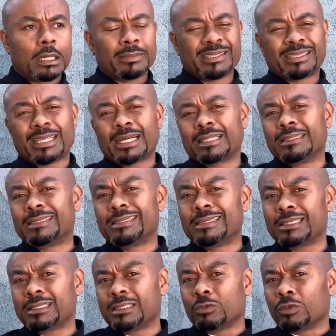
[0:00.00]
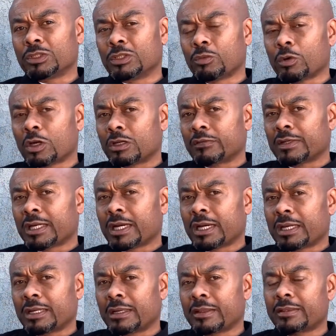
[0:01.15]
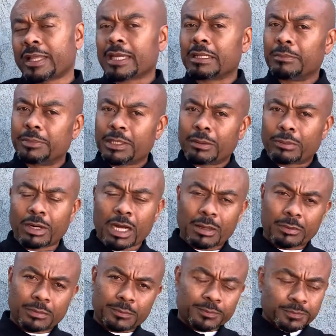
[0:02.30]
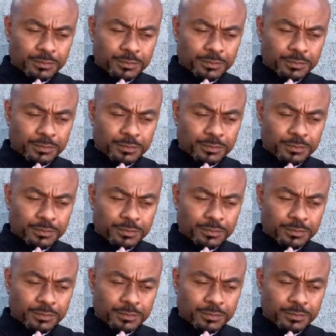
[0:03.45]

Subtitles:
is not consistent with the word of God, that can be a problem.